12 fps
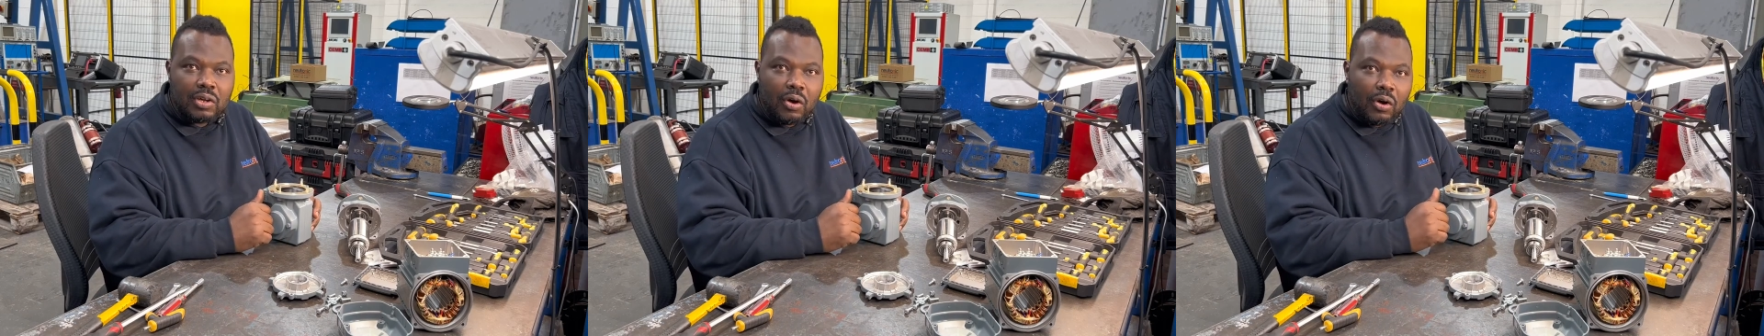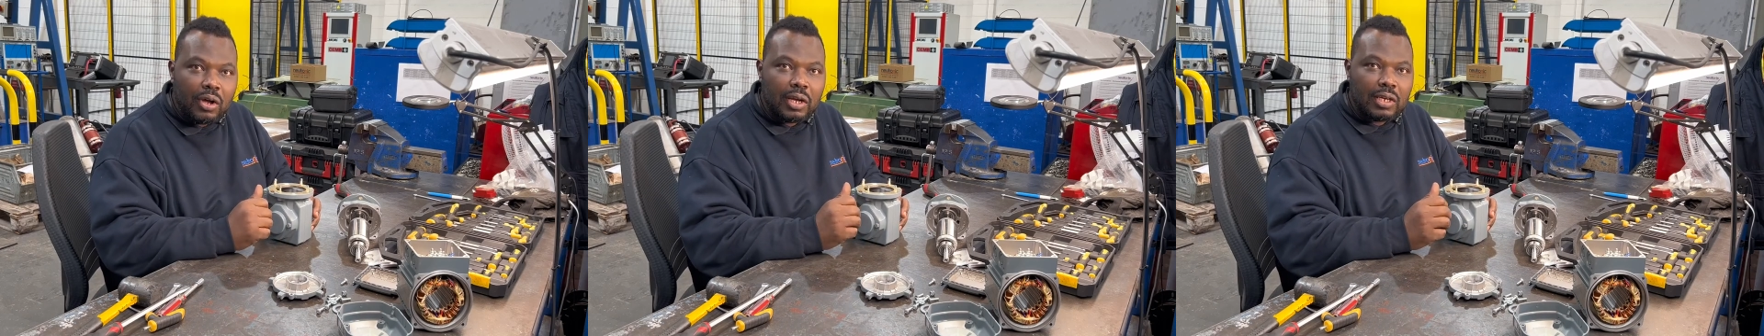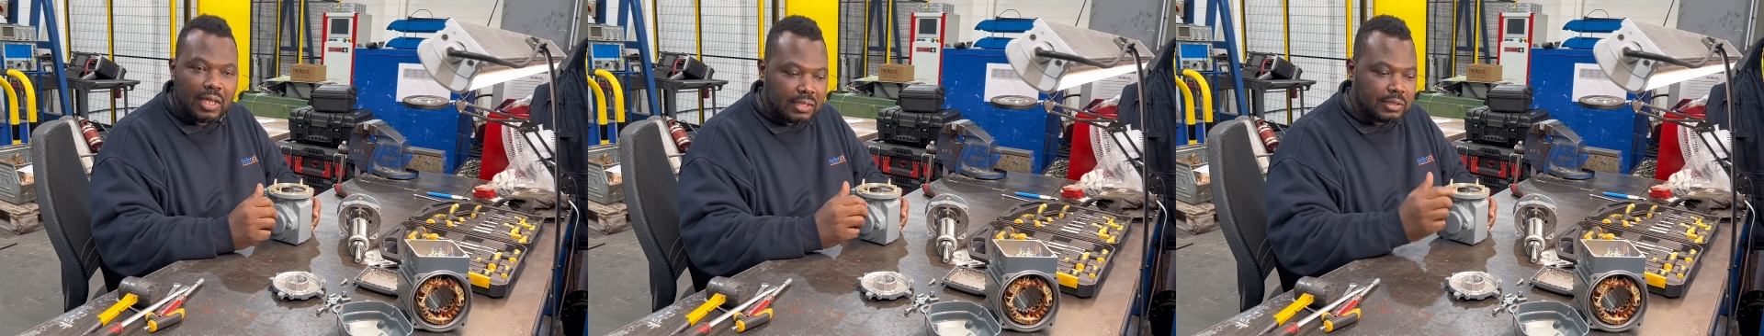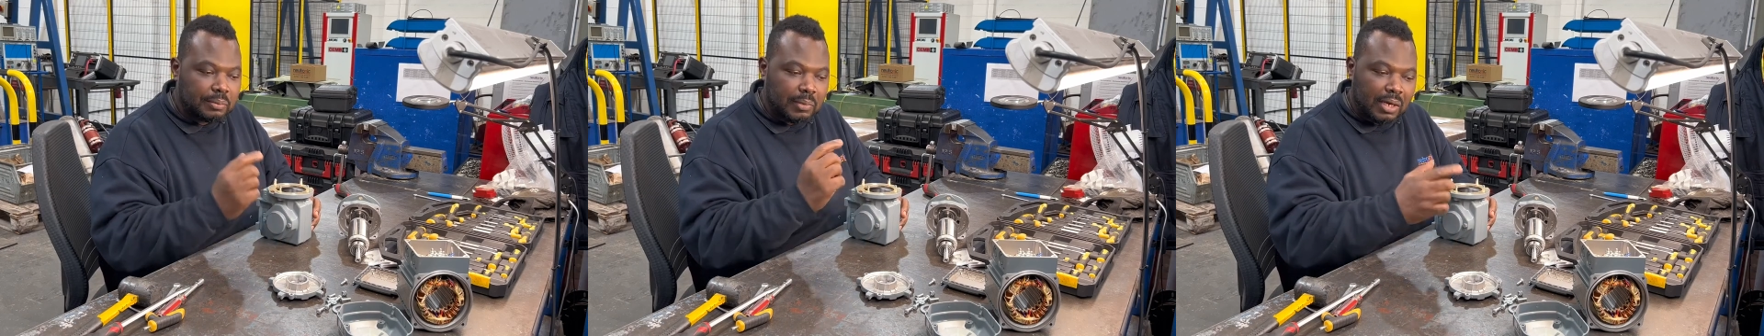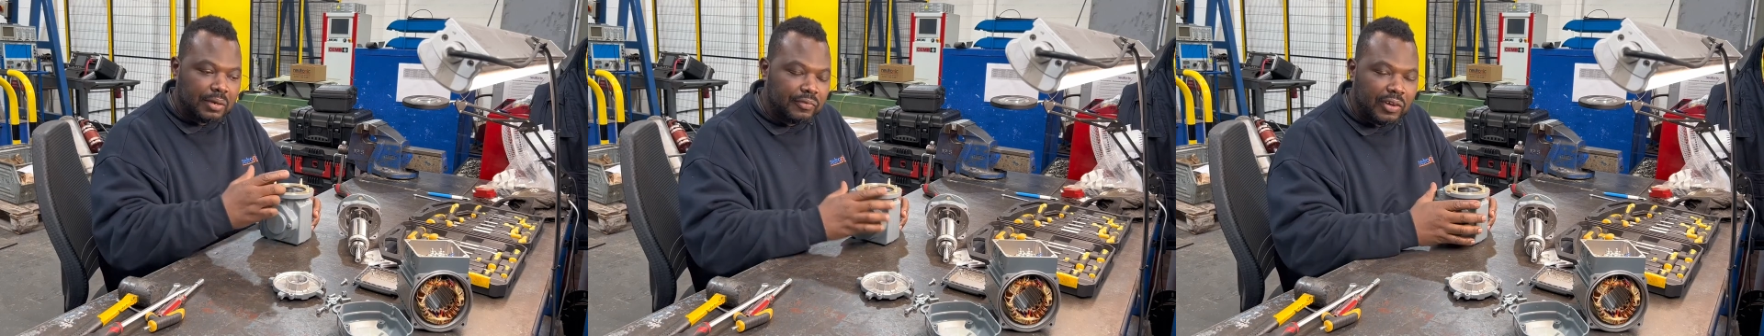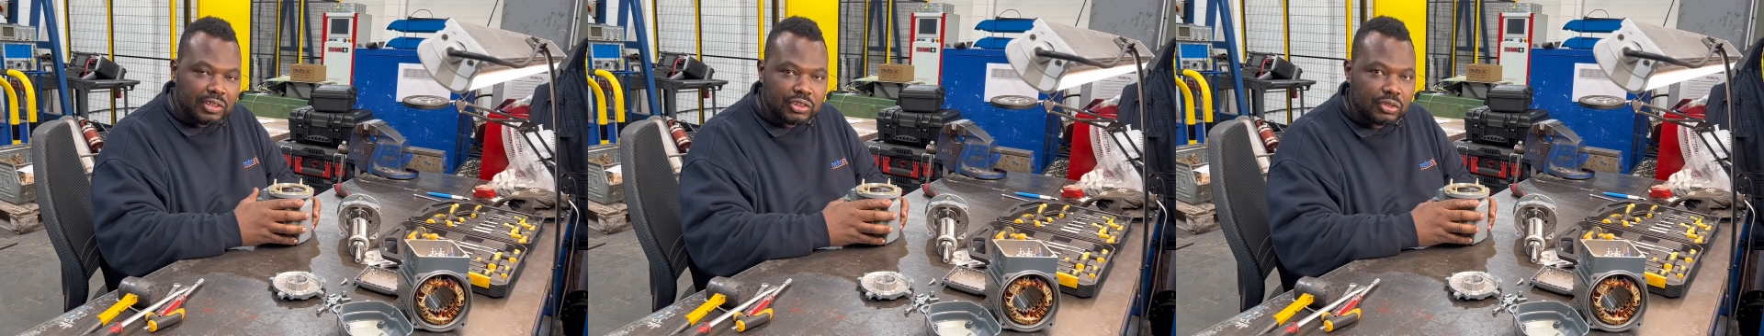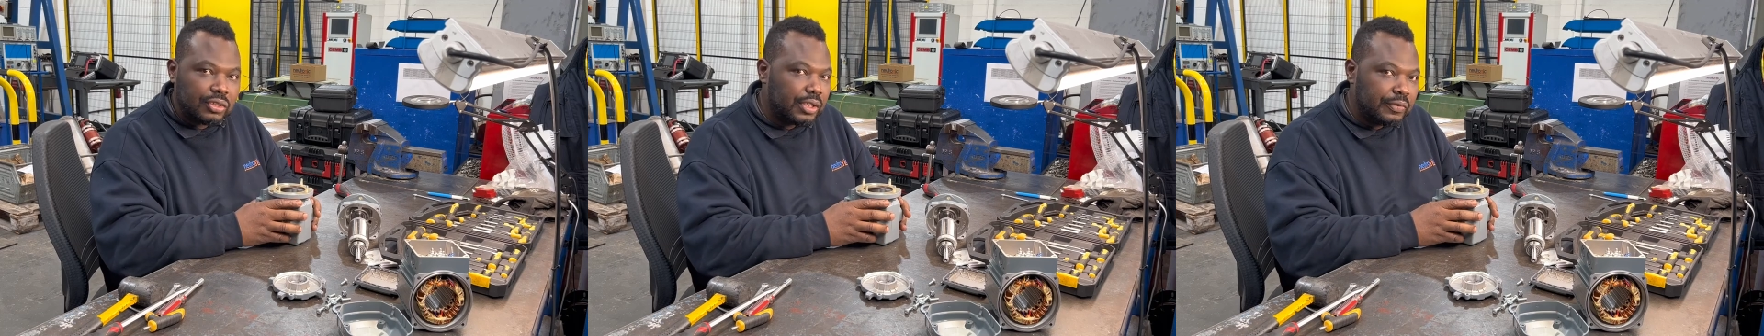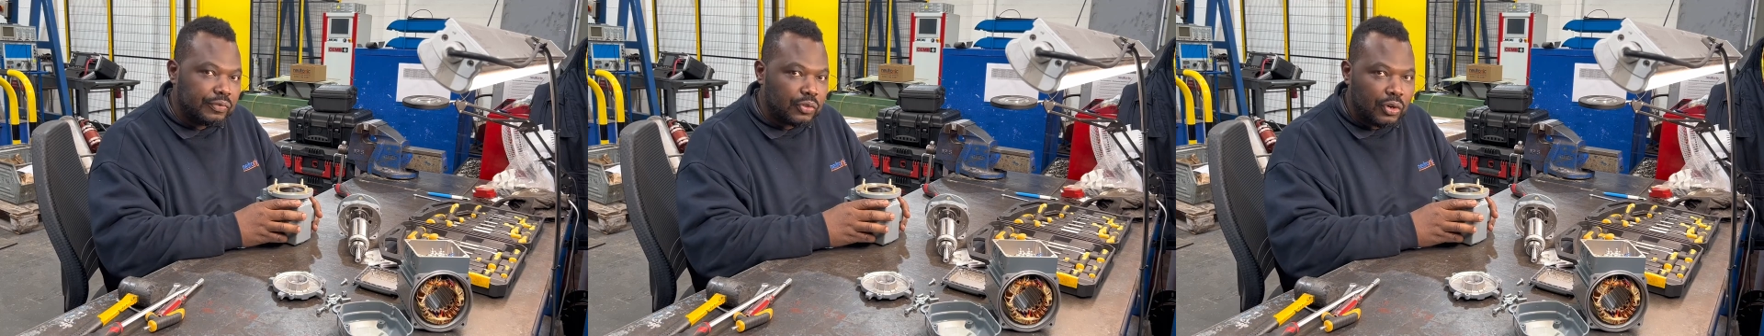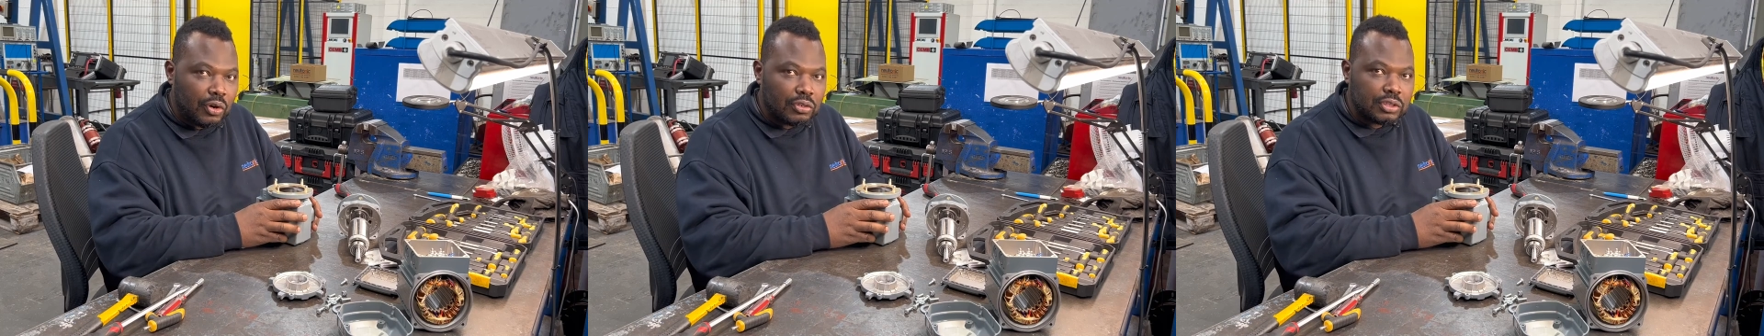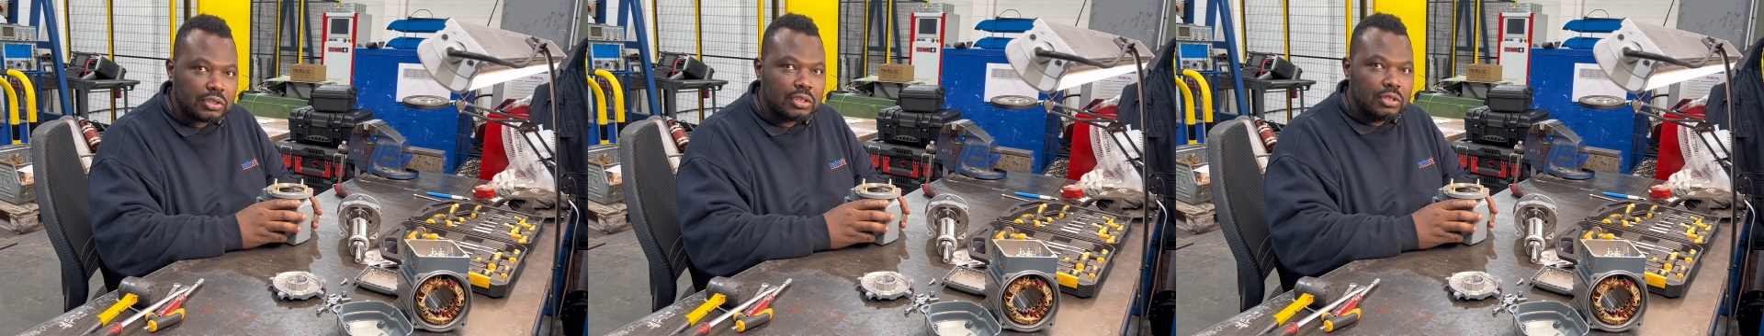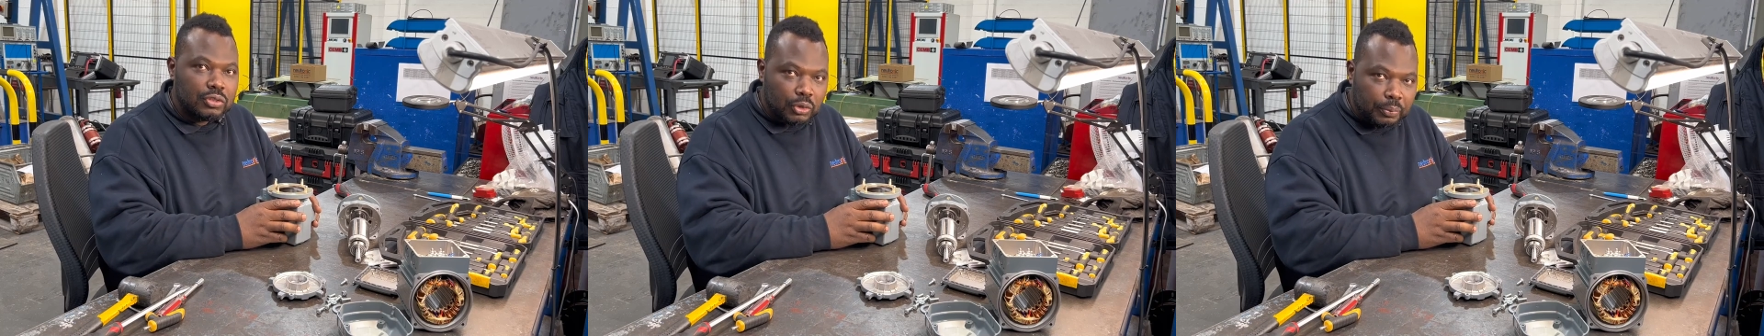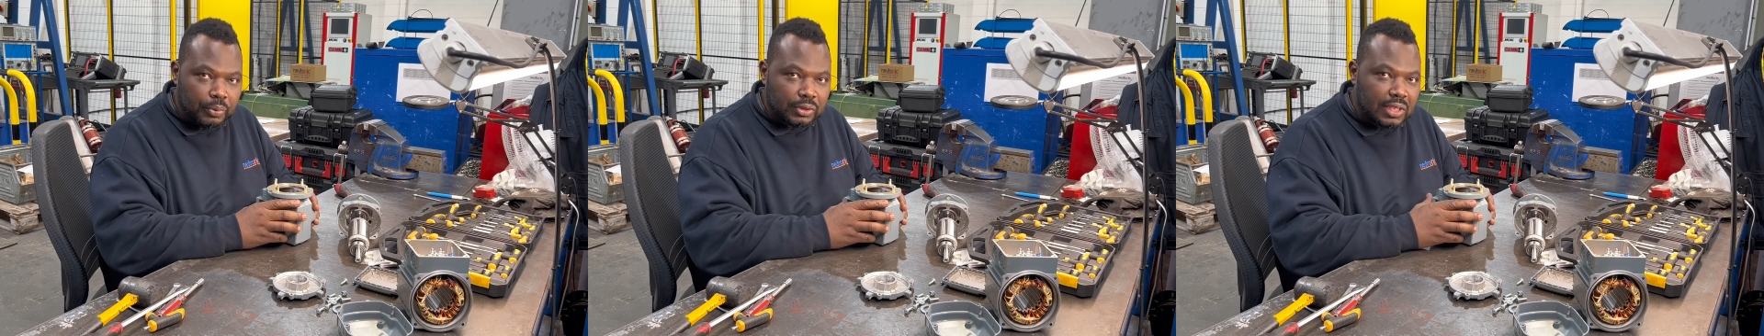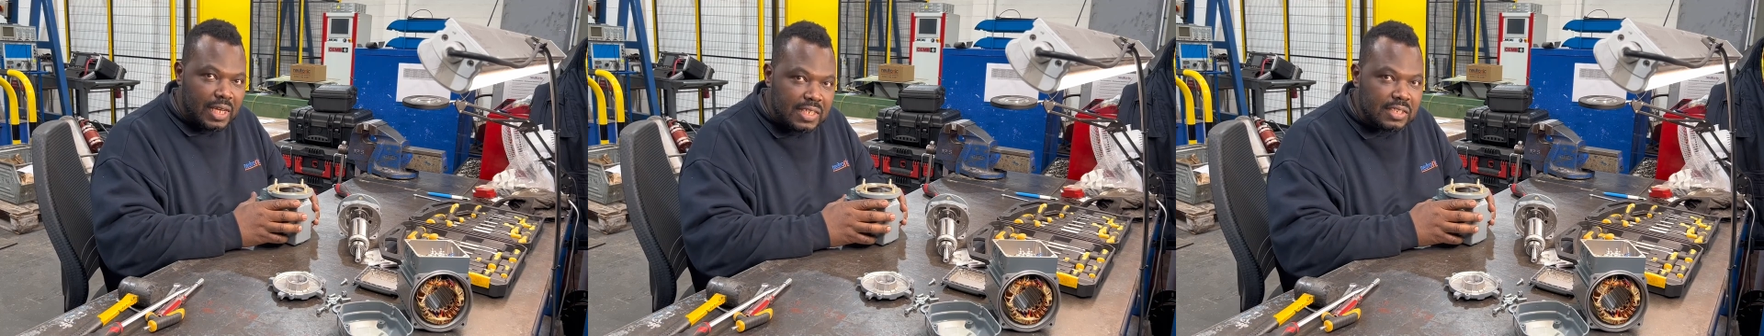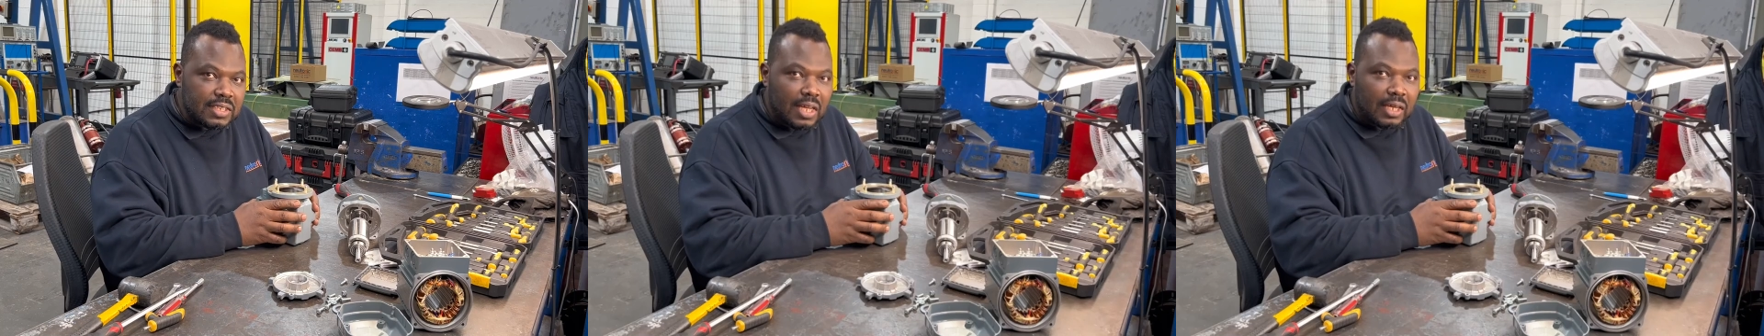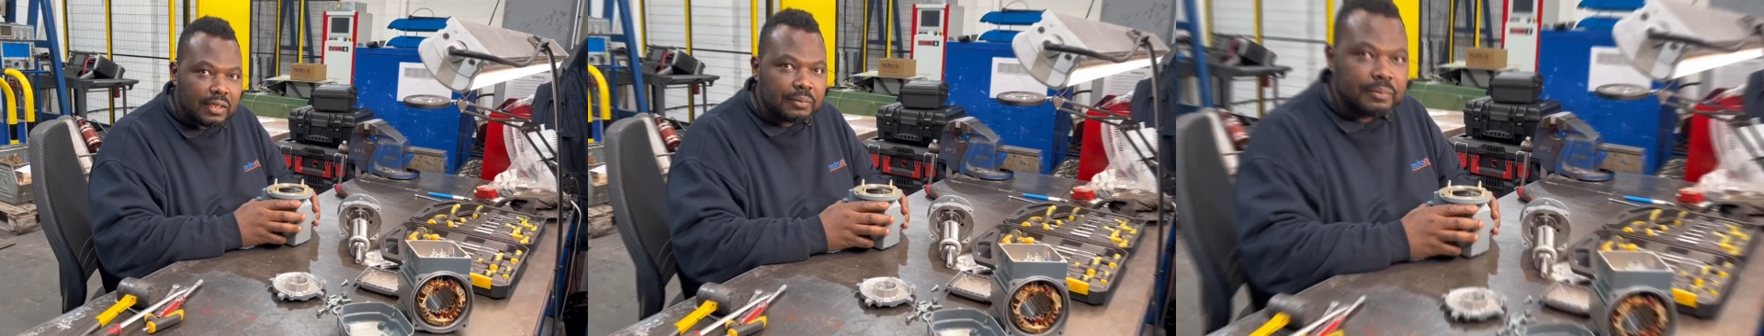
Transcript: oil that the manufacturer gives for us to put inside.